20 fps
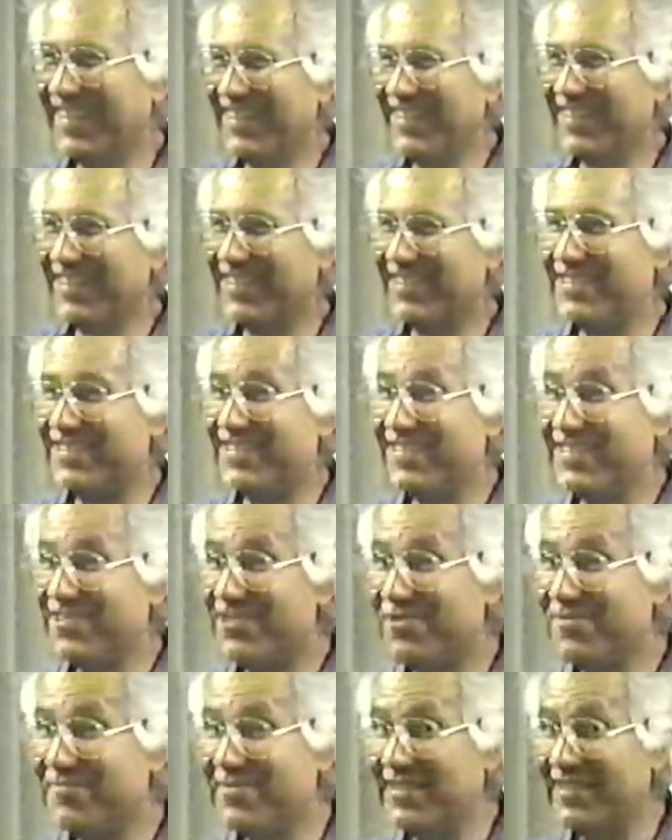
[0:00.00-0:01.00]
let's just
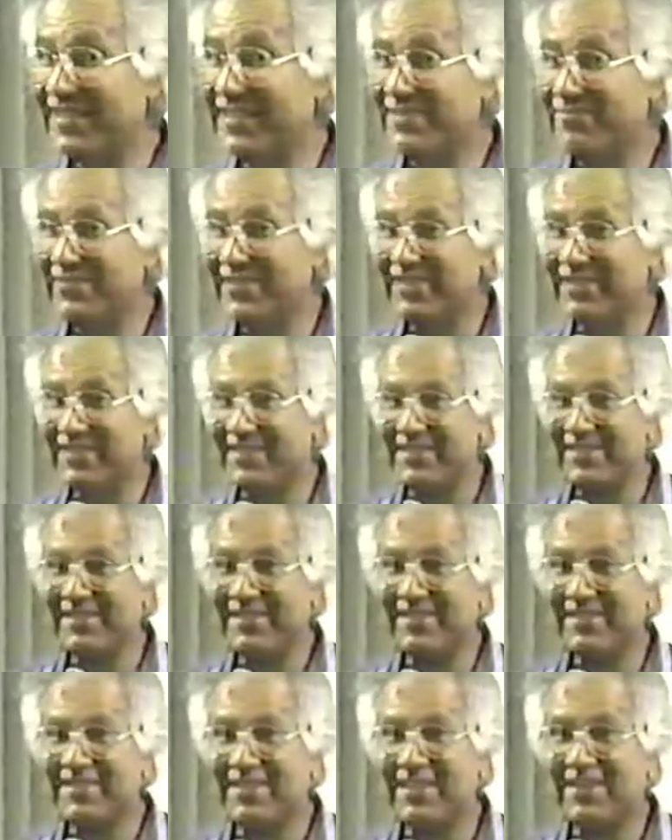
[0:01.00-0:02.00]
open it up and let's,
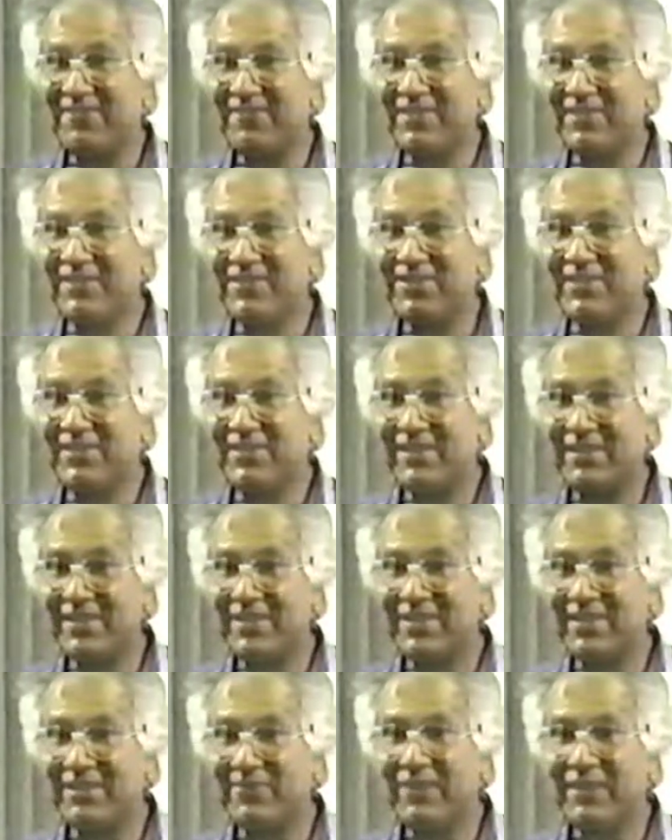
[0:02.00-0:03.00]
let's have a sharing
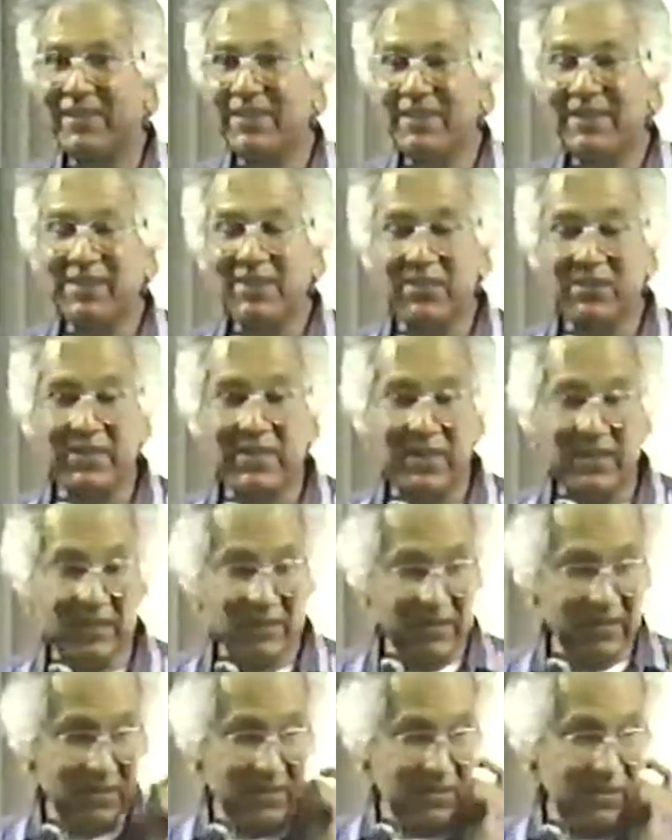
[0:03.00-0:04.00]
time. Okay,
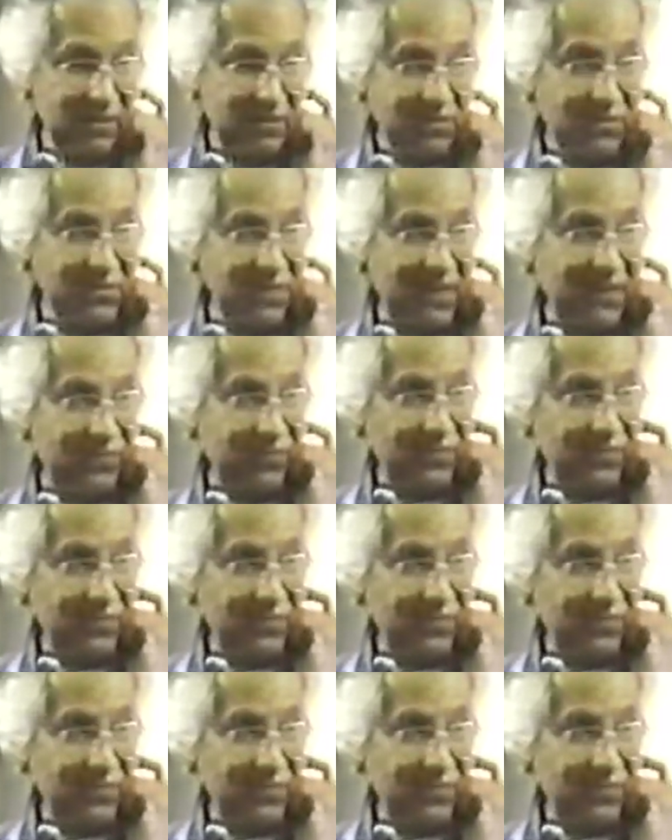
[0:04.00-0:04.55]
let's do that